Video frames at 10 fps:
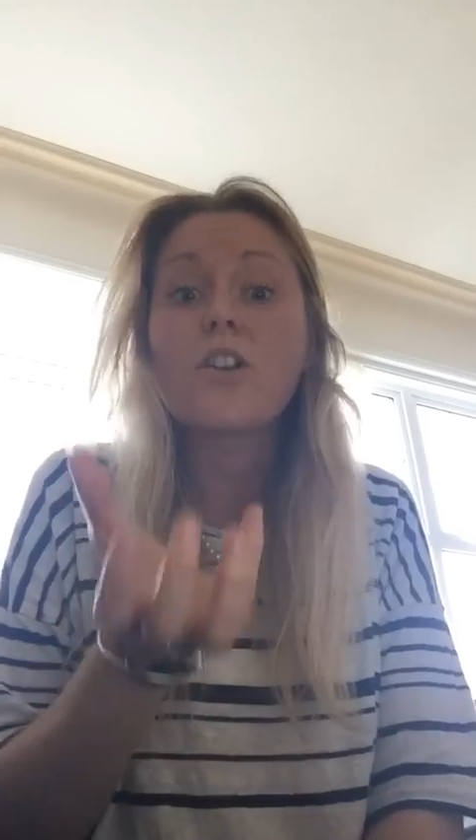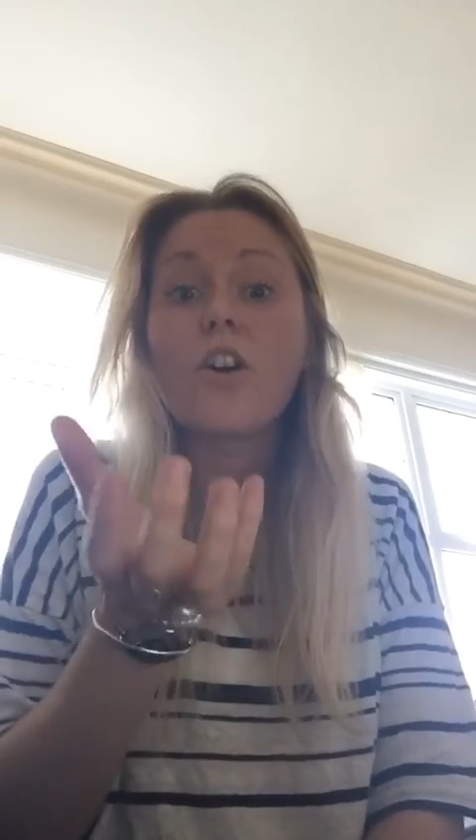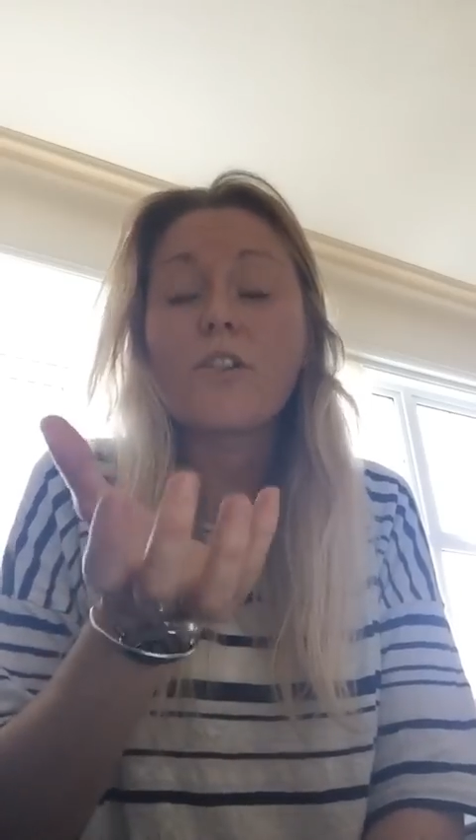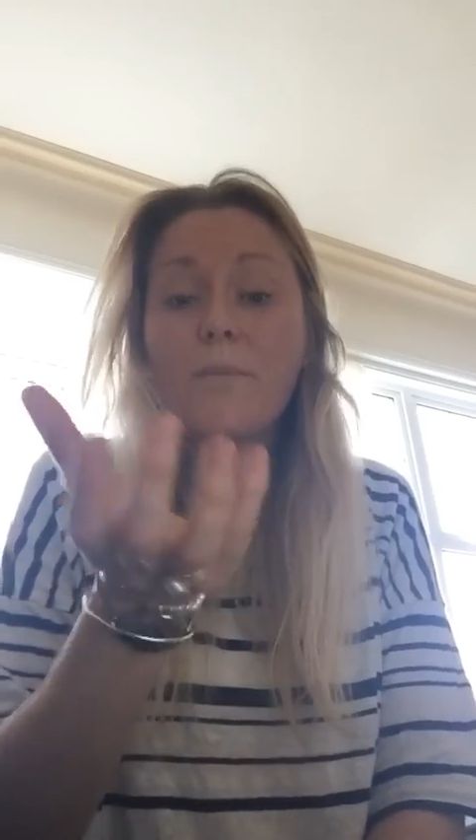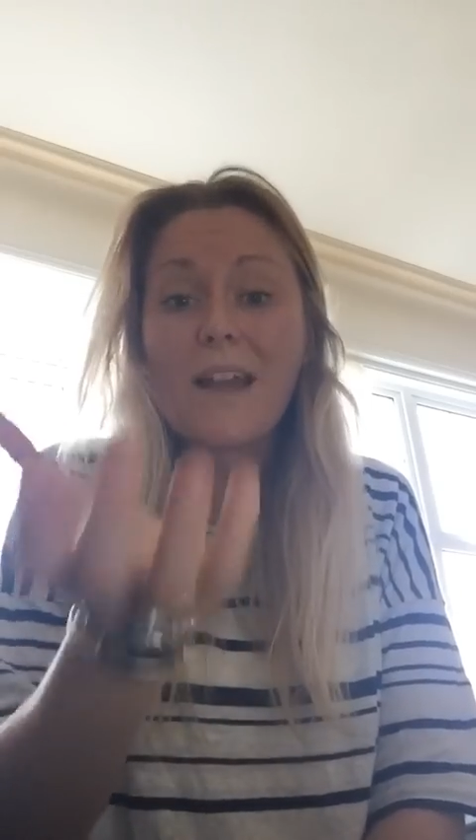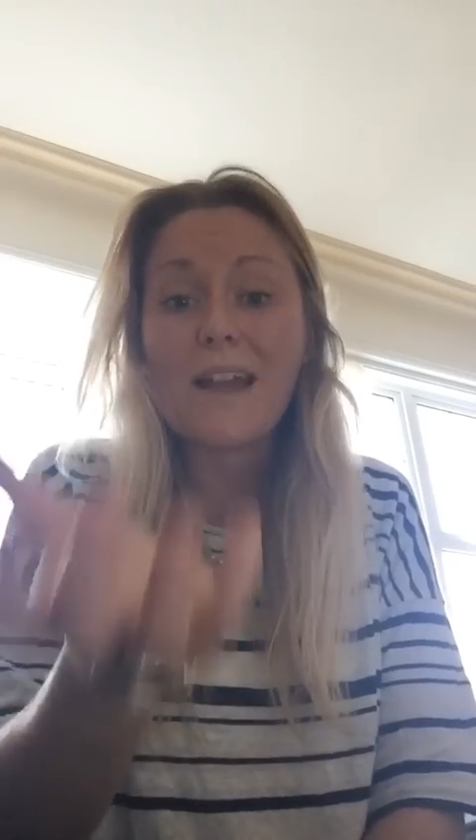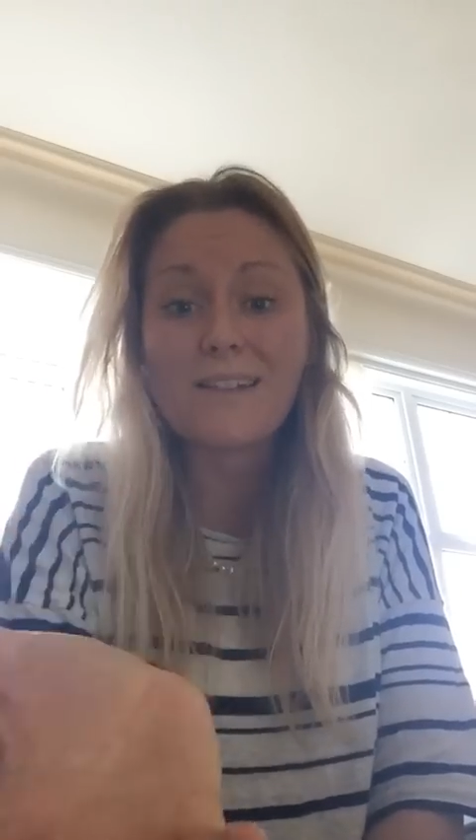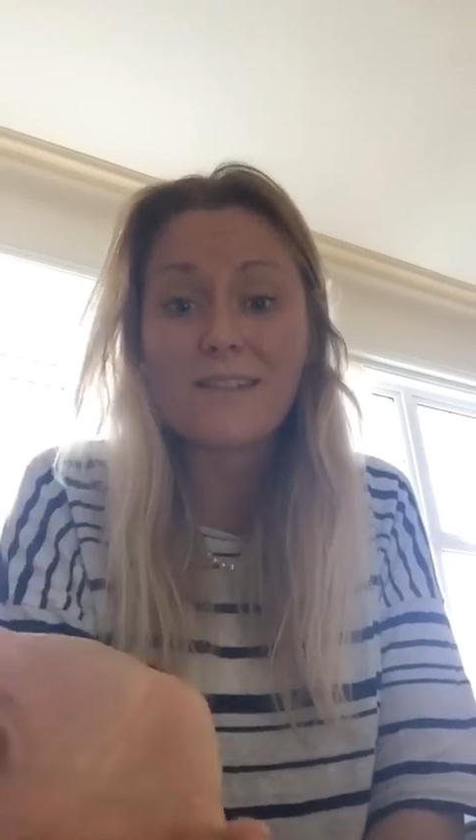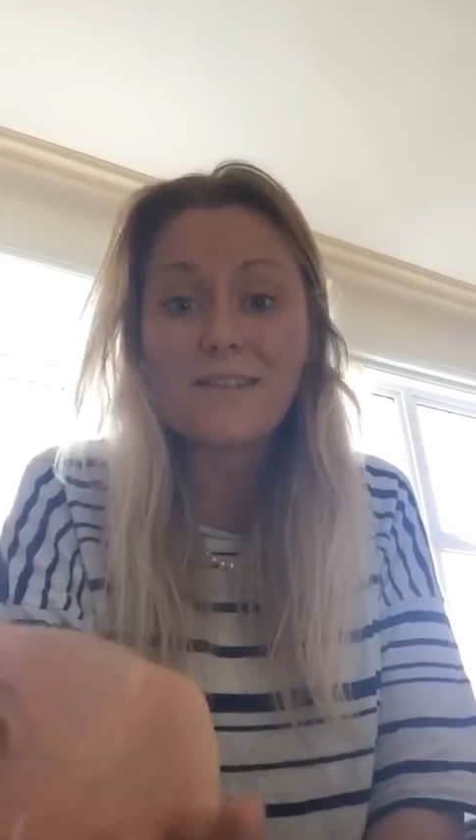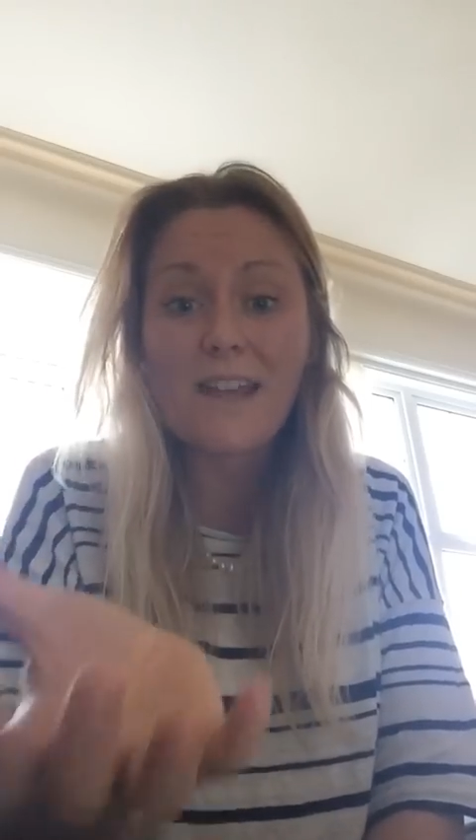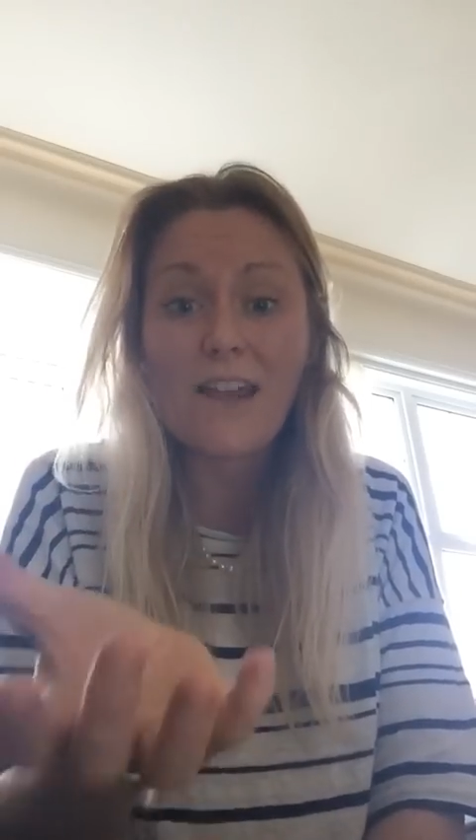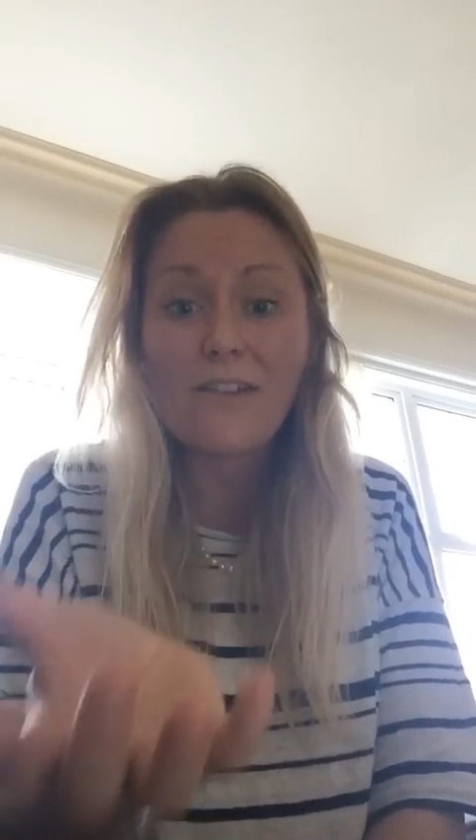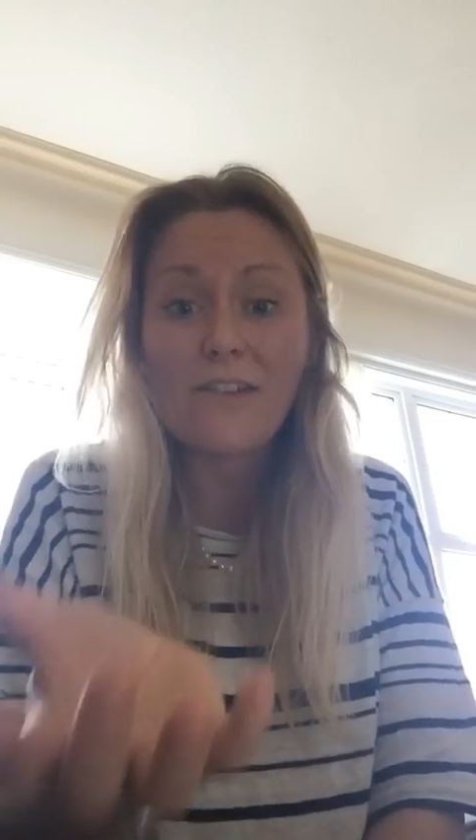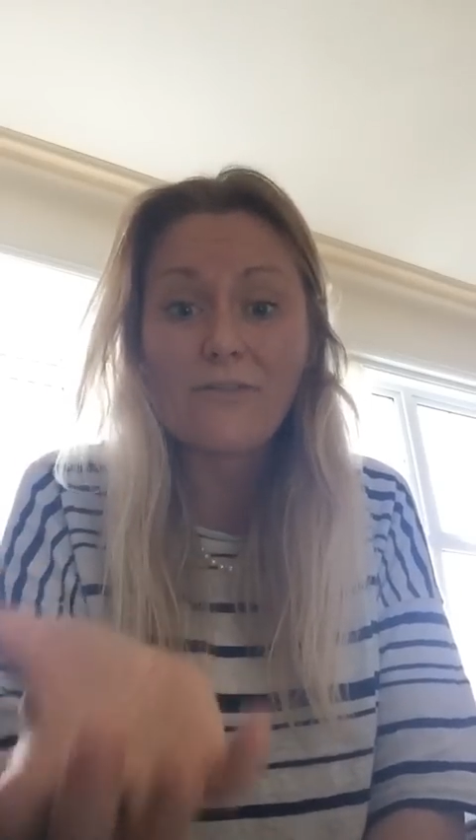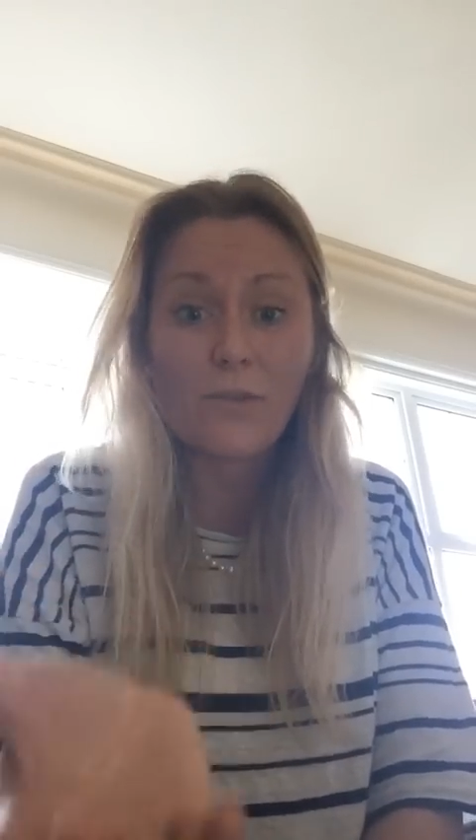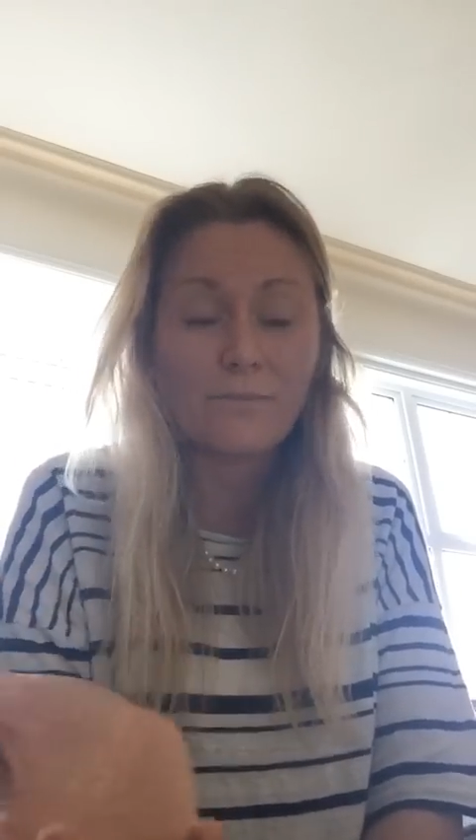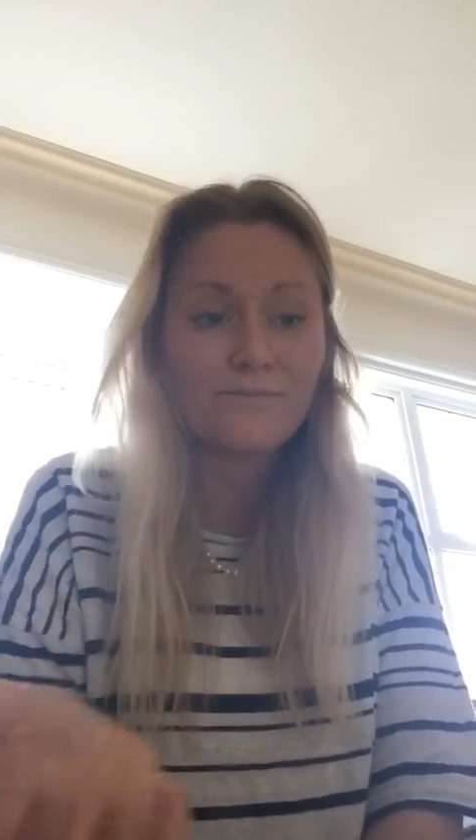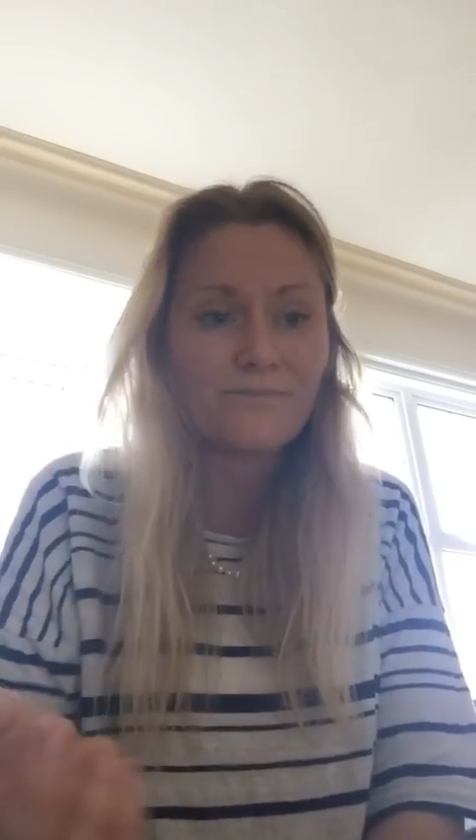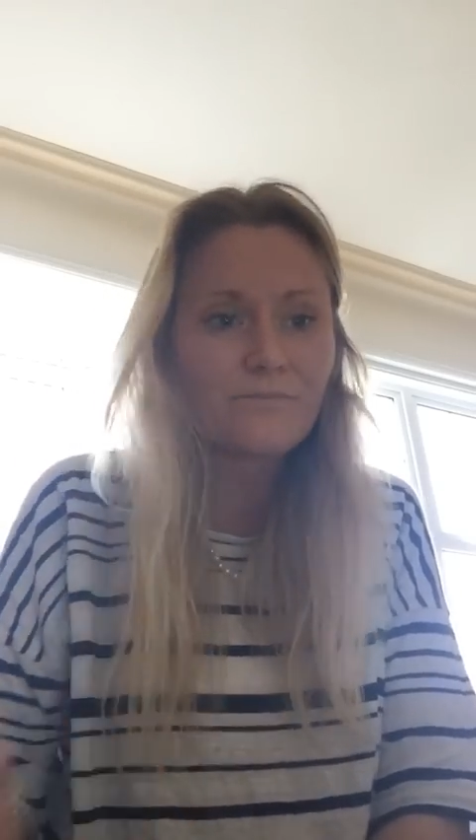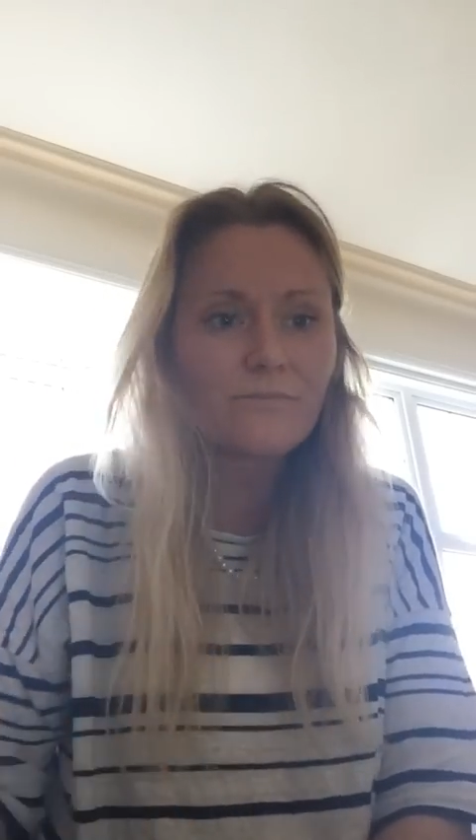God bless us, everyone.